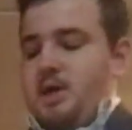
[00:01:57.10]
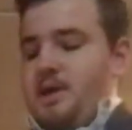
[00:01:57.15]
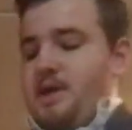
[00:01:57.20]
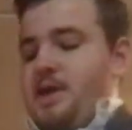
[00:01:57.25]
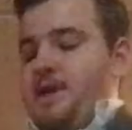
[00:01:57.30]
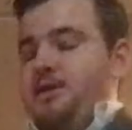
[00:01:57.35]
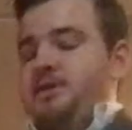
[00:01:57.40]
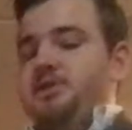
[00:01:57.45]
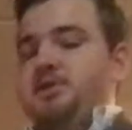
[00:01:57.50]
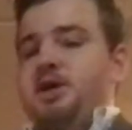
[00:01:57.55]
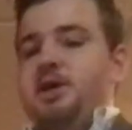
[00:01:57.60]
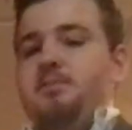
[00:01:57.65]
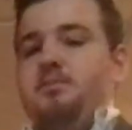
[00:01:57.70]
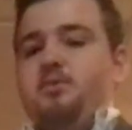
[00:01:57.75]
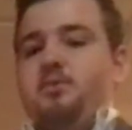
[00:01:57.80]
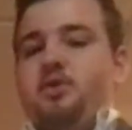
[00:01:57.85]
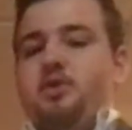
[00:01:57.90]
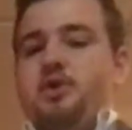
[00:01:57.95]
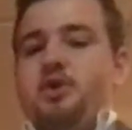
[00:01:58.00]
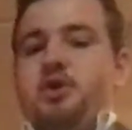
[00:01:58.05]
Next up,
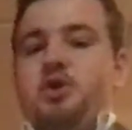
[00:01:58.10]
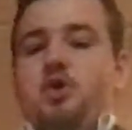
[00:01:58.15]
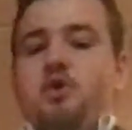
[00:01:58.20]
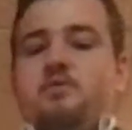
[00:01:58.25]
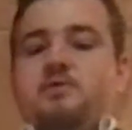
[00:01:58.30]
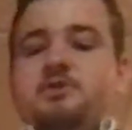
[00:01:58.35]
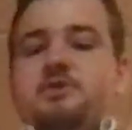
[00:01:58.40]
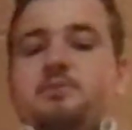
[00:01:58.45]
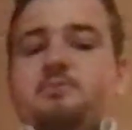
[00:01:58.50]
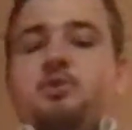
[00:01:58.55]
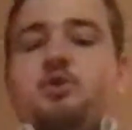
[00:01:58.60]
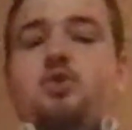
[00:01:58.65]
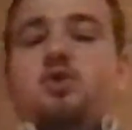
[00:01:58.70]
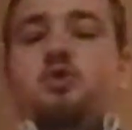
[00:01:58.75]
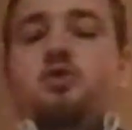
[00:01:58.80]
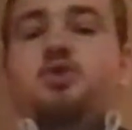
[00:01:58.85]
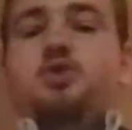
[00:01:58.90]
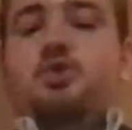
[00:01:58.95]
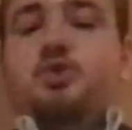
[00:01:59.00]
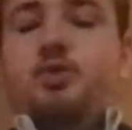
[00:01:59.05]
we're going to go over some
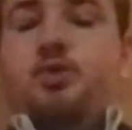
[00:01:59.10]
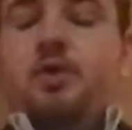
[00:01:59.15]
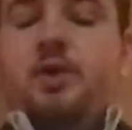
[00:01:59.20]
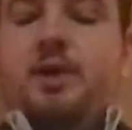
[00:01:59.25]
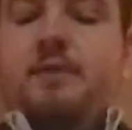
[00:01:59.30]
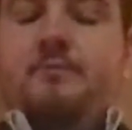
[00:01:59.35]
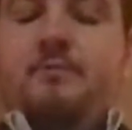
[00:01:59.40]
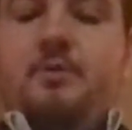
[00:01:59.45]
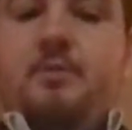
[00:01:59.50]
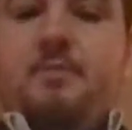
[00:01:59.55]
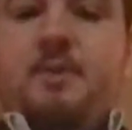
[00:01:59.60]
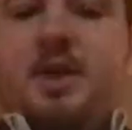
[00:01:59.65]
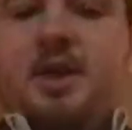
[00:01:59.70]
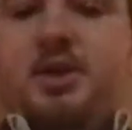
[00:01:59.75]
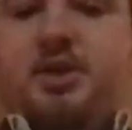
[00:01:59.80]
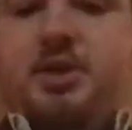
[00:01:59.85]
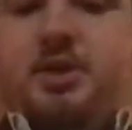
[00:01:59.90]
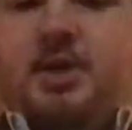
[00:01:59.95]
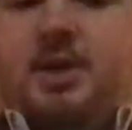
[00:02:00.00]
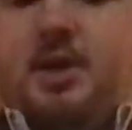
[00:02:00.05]
cultural
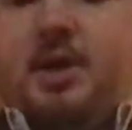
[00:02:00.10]
information